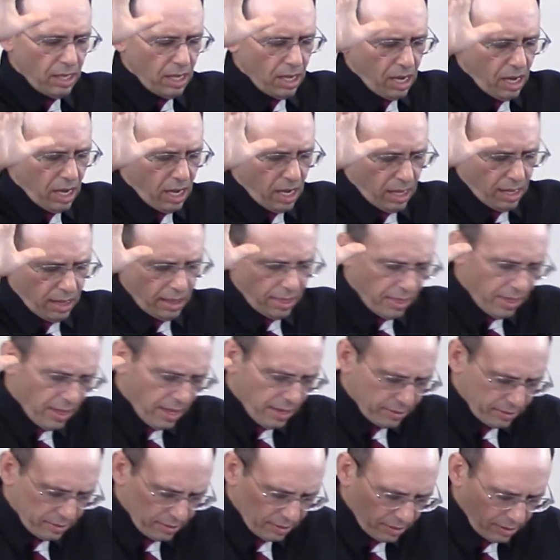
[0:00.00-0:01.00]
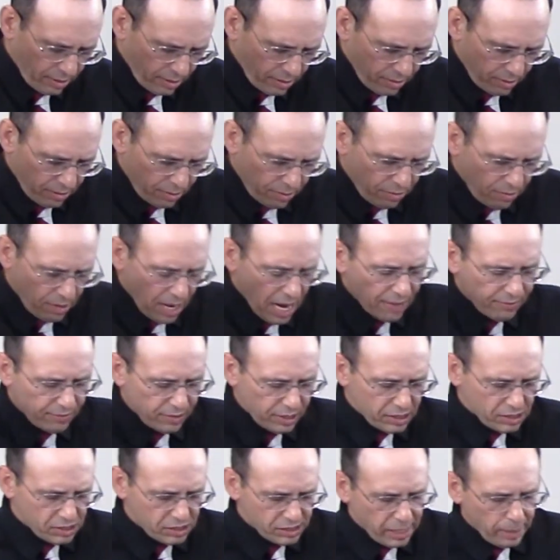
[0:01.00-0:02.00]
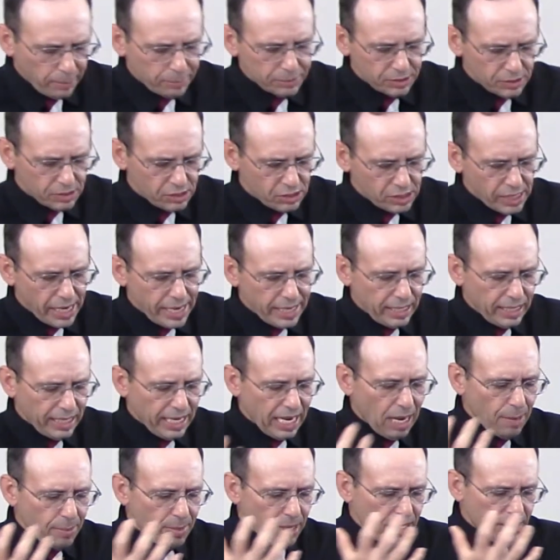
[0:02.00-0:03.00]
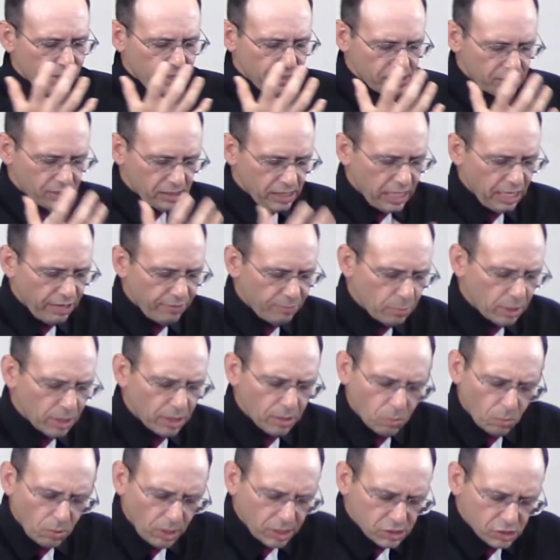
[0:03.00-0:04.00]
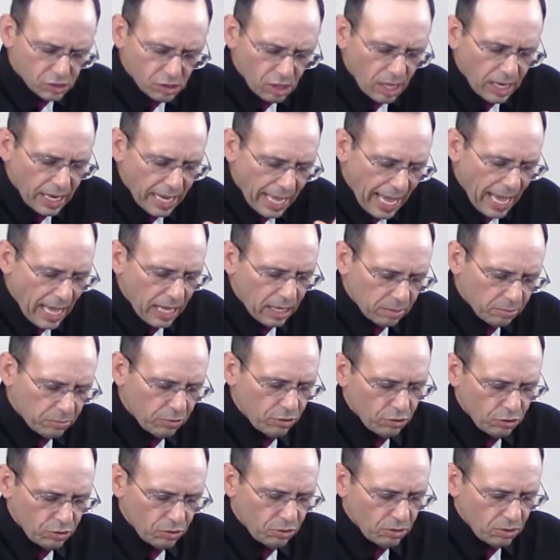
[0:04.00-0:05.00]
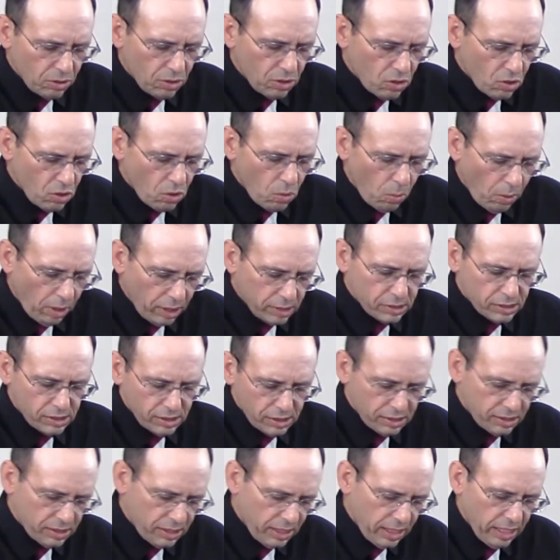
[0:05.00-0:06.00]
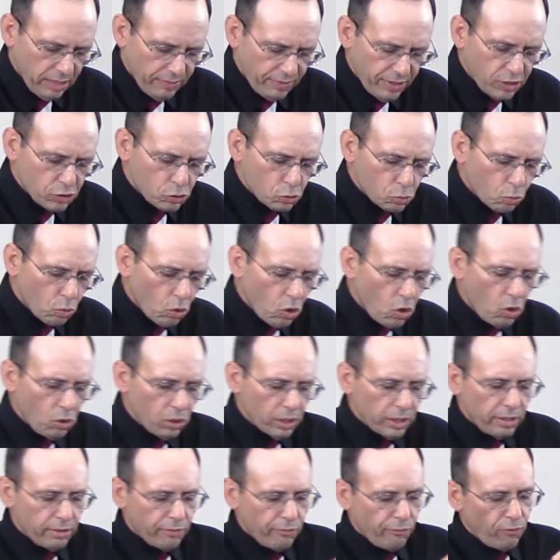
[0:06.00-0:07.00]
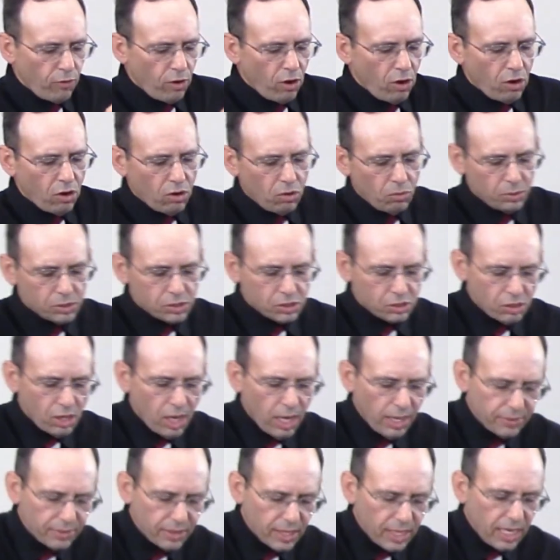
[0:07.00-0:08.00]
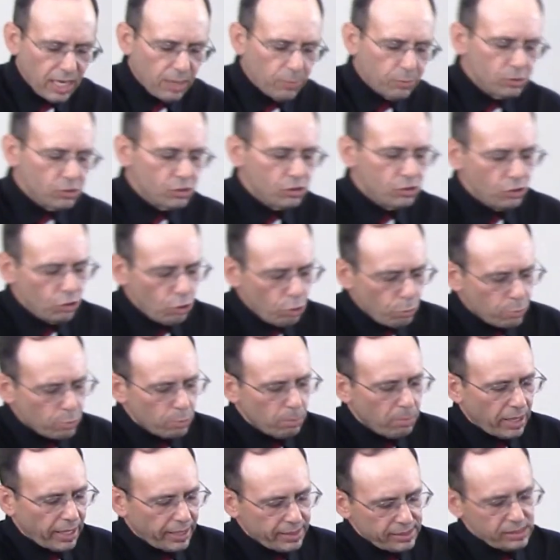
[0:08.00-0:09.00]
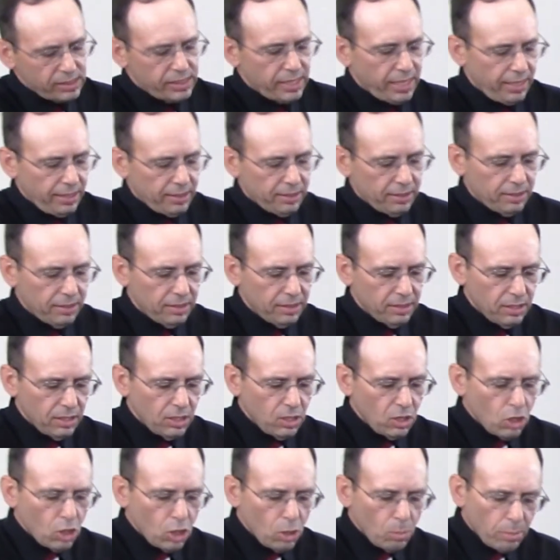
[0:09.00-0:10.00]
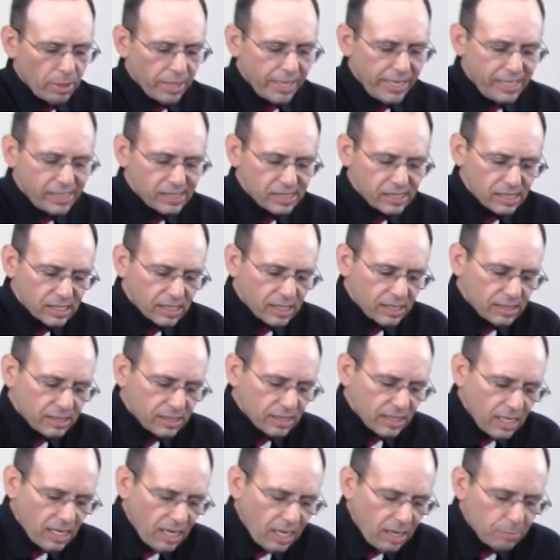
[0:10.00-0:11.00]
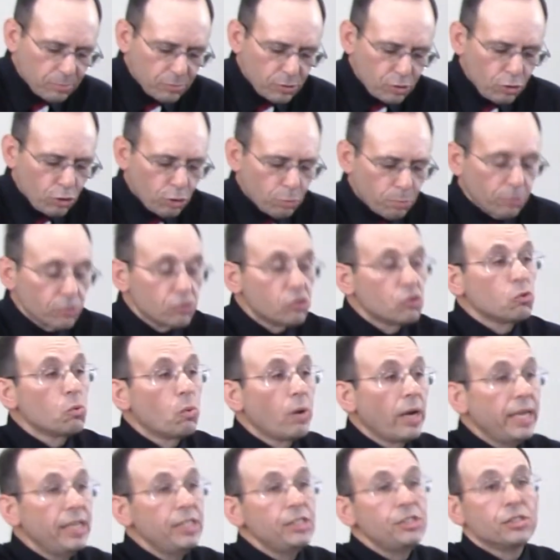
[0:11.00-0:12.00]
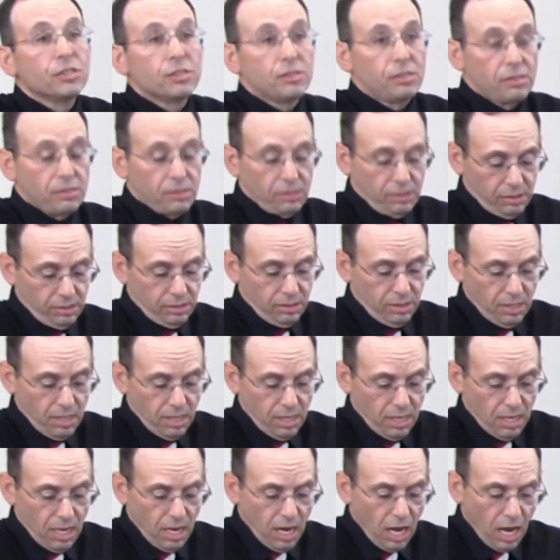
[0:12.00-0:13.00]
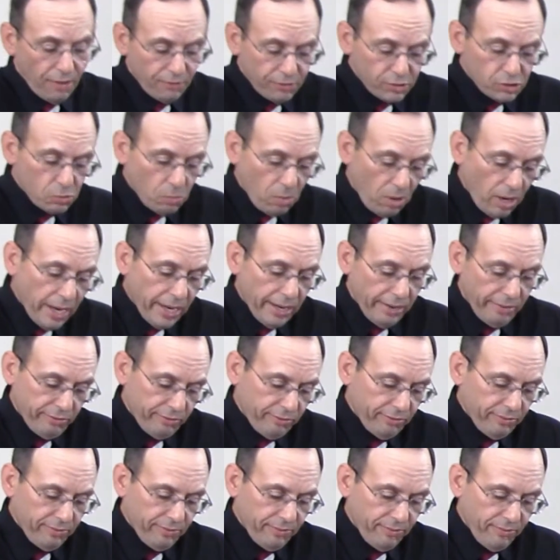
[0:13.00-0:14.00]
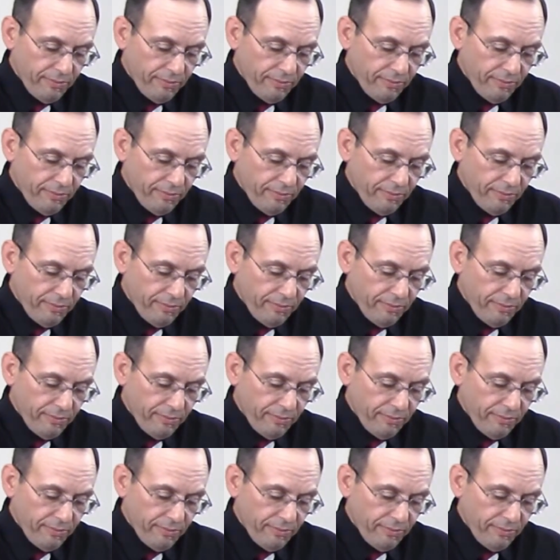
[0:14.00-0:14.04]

that you have the deception. Satan came in and deceived. But it was not Adam who was deceived. His role in the fall was not that he was duped by Satan, but he succumbed to the persuasions of his wife.